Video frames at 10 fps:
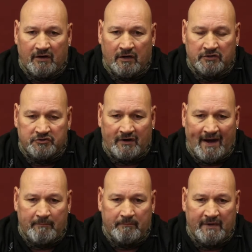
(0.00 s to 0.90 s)
are
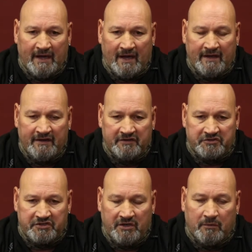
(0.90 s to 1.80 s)
trapped behind this
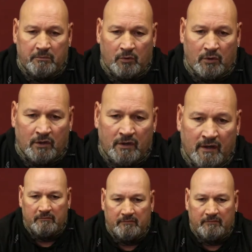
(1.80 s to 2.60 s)
shield board